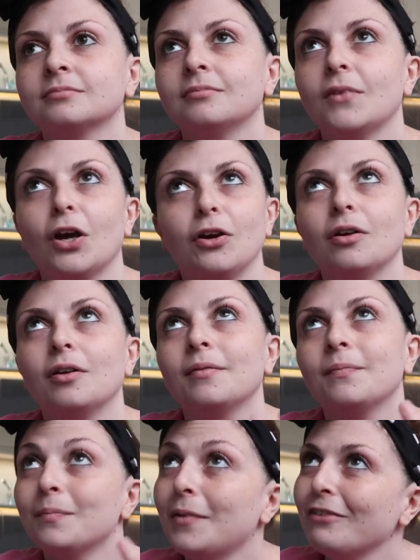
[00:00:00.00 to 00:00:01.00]
No,
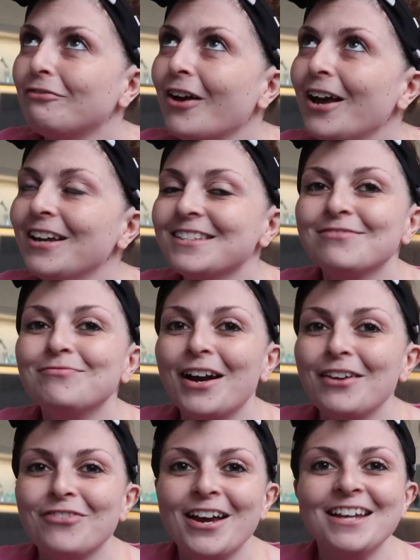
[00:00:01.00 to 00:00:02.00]
my
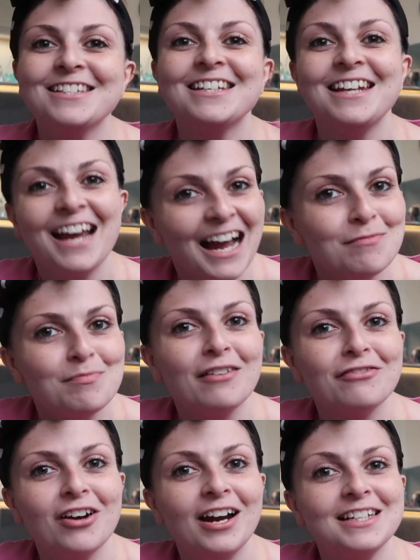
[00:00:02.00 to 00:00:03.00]
Thursday and my
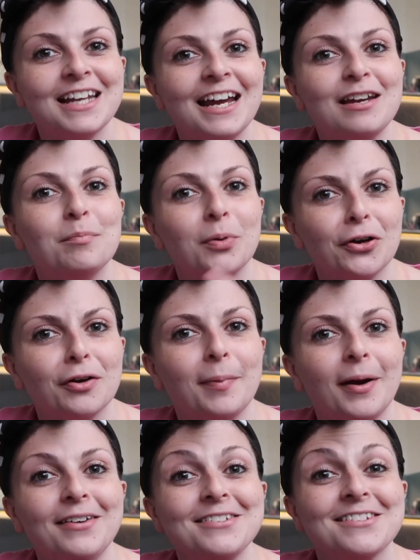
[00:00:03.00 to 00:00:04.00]
Friday blog
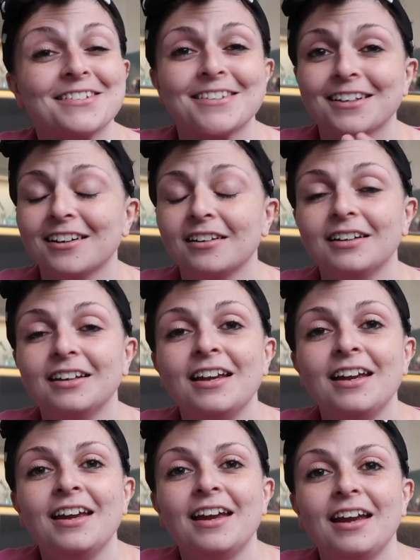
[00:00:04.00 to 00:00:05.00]
posts.
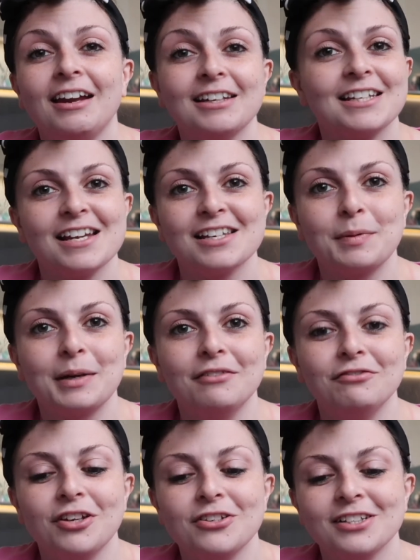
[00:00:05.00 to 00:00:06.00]
It gets a bit
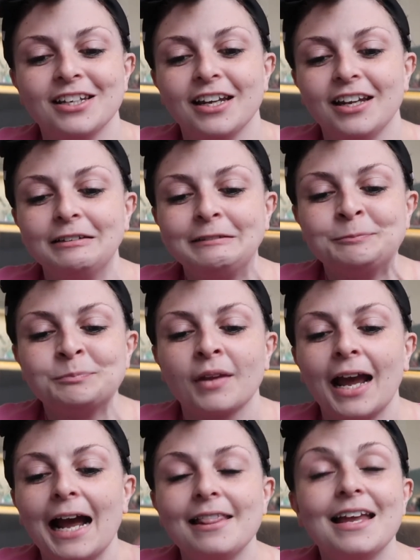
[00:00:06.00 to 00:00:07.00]
confusing here.
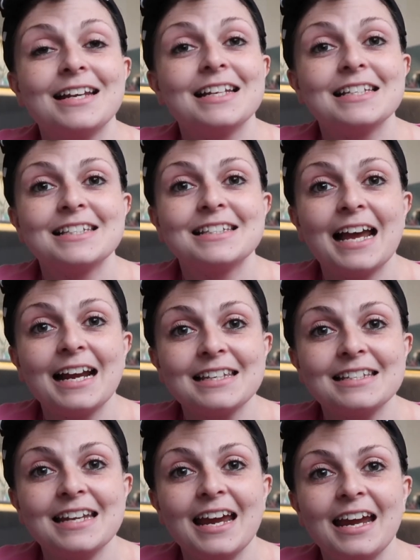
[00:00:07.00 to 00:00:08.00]
And then
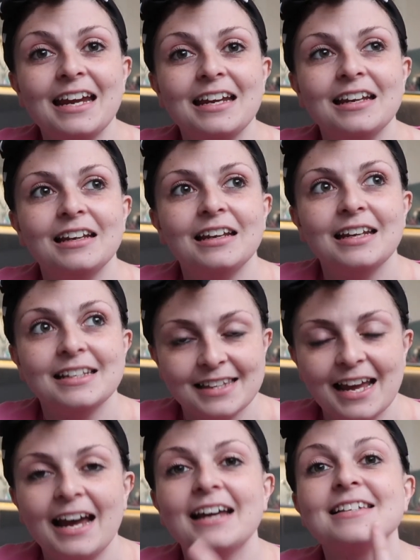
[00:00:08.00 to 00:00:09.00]
Saturday is
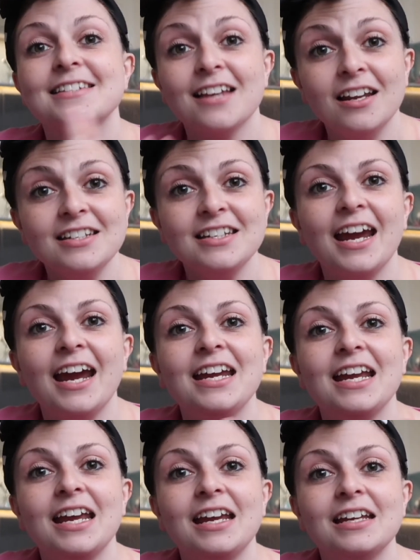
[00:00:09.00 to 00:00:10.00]
that.
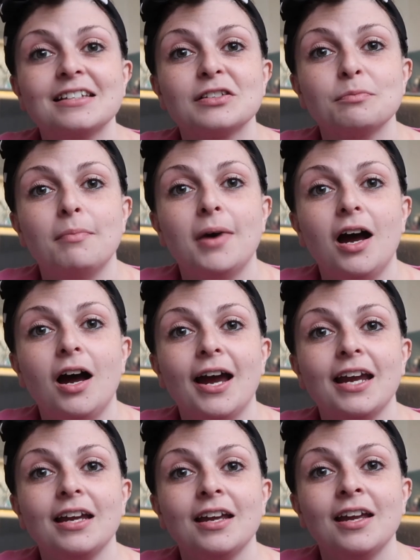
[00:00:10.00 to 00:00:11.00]
Sunday is
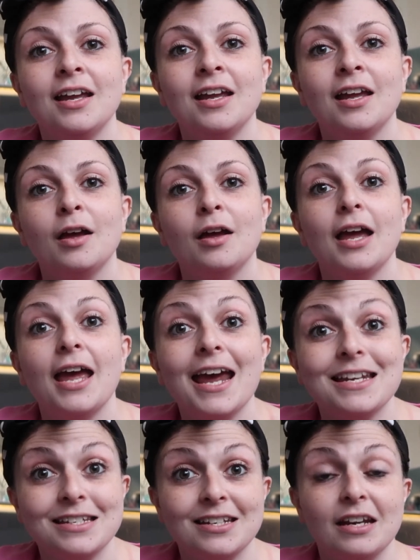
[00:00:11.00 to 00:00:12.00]
my
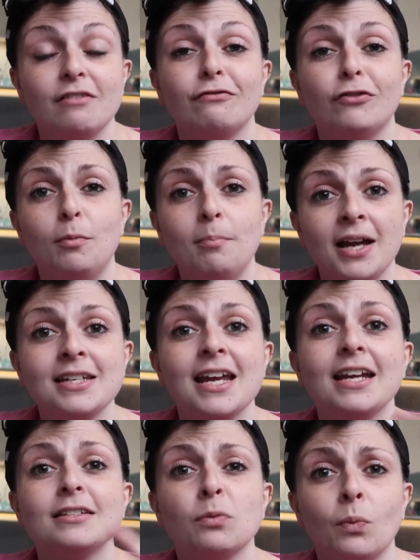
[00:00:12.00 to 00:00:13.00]
editing for
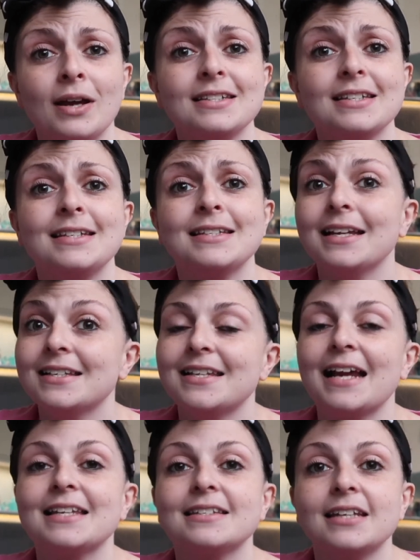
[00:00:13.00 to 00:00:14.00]
Mondays, Wednesdays and
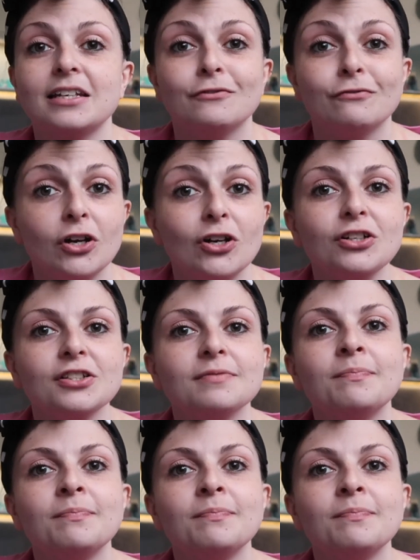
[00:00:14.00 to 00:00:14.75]
Saturdays vlogs.